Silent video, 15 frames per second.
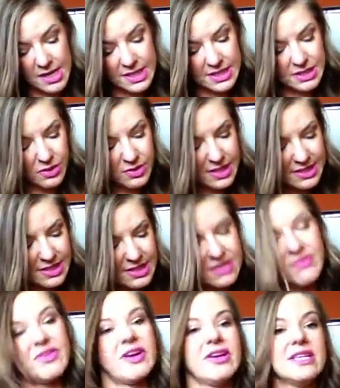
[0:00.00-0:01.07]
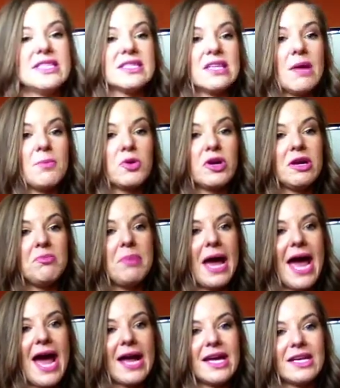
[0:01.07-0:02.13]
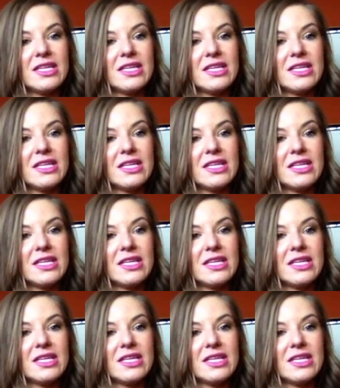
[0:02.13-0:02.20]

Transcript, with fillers: So this is a very summery bag,